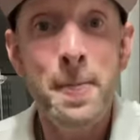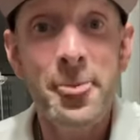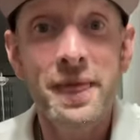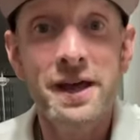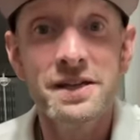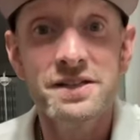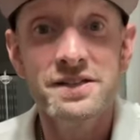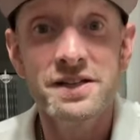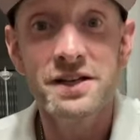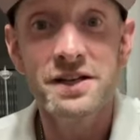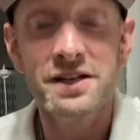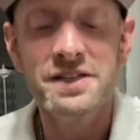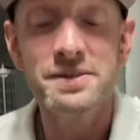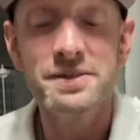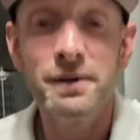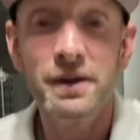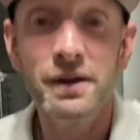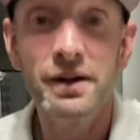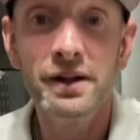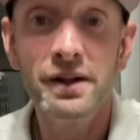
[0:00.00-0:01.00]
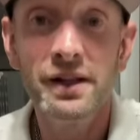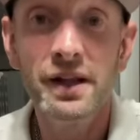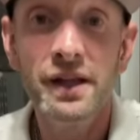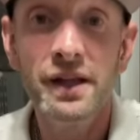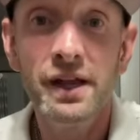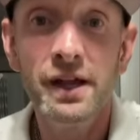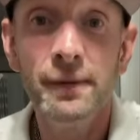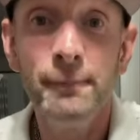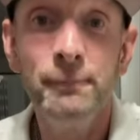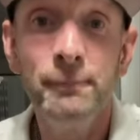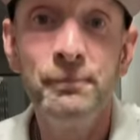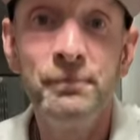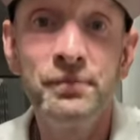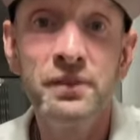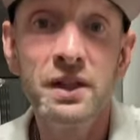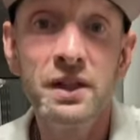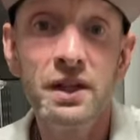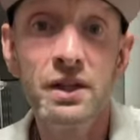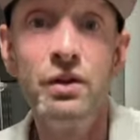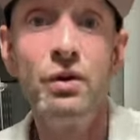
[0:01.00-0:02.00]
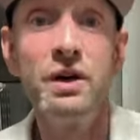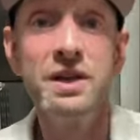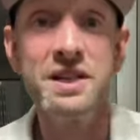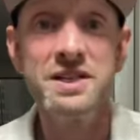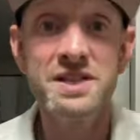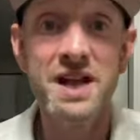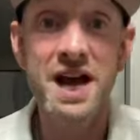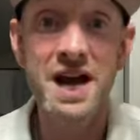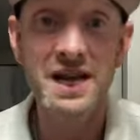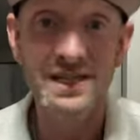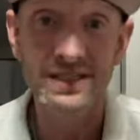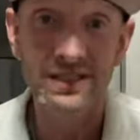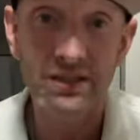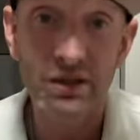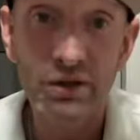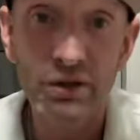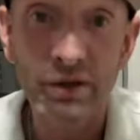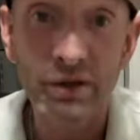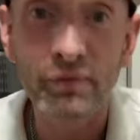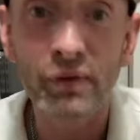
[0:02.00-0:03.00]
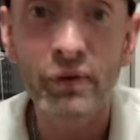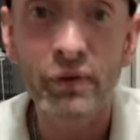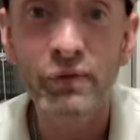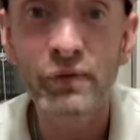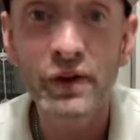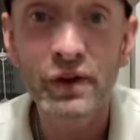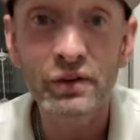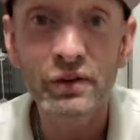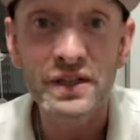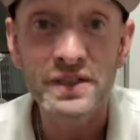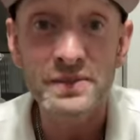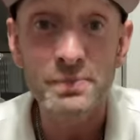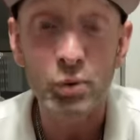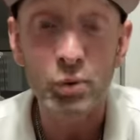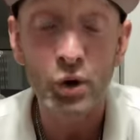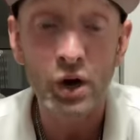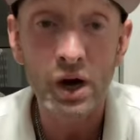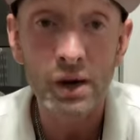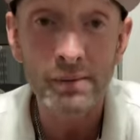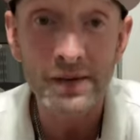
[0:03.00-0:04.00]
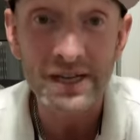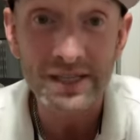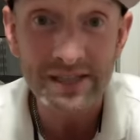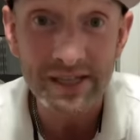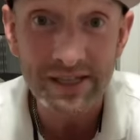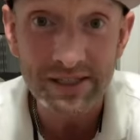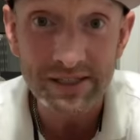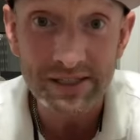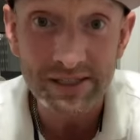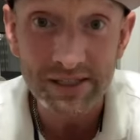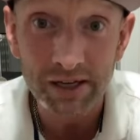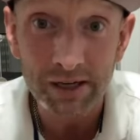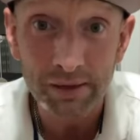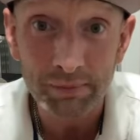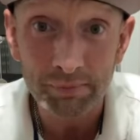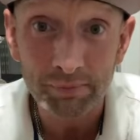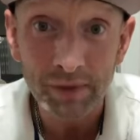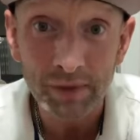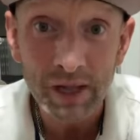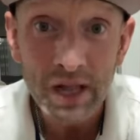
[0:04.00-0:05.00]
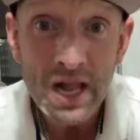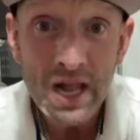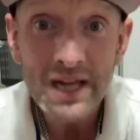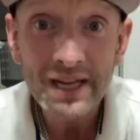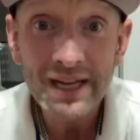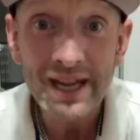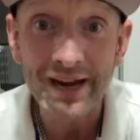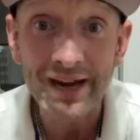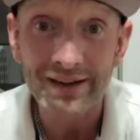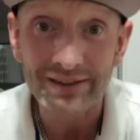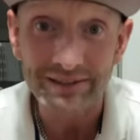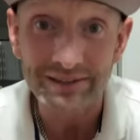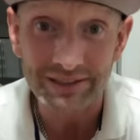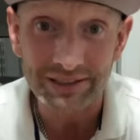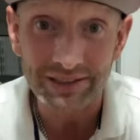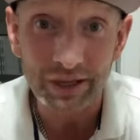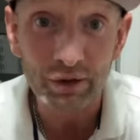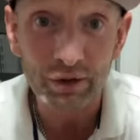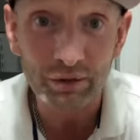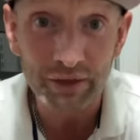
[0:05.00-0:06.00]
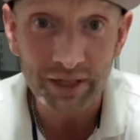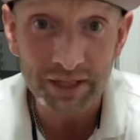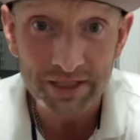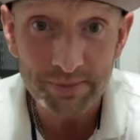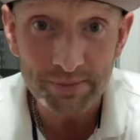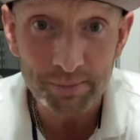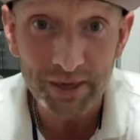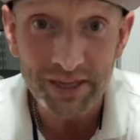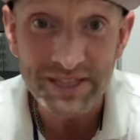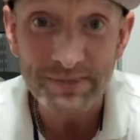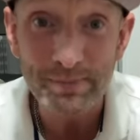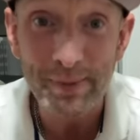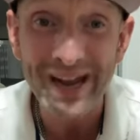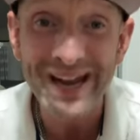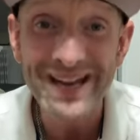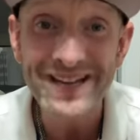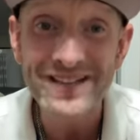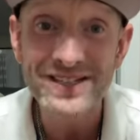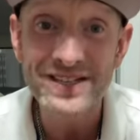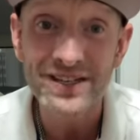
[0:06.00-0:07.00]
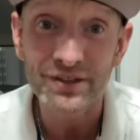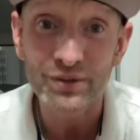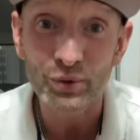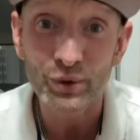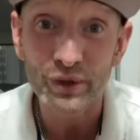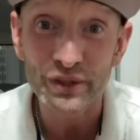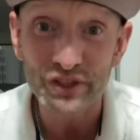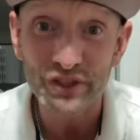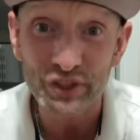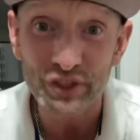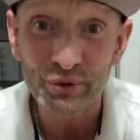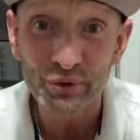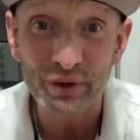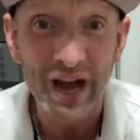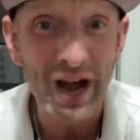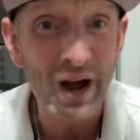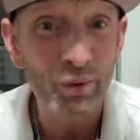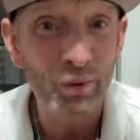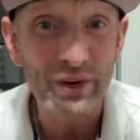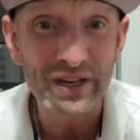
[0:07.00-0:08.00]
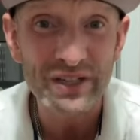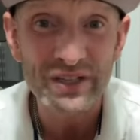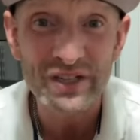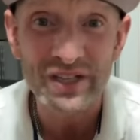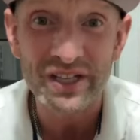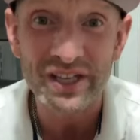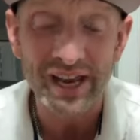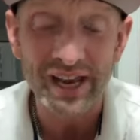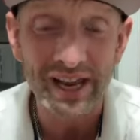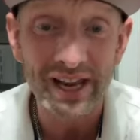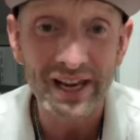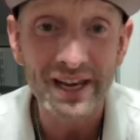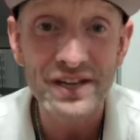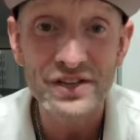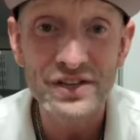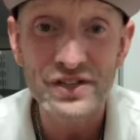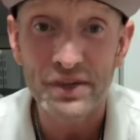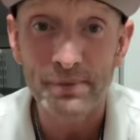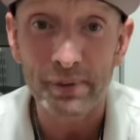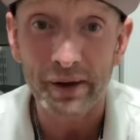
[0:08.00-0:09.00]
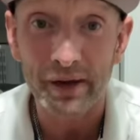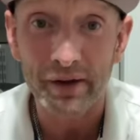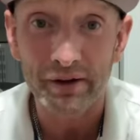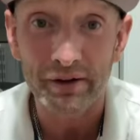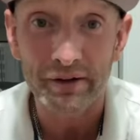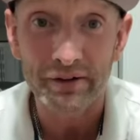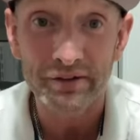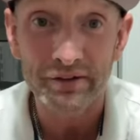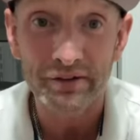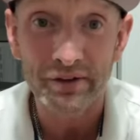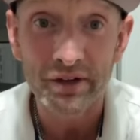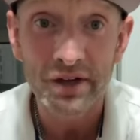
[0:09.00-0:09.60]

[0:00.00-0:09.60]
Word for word: it's all spirit led. The Lord is not slow to fulfill his promise as some count slowness, but is patient towards you, not wishing that any should perish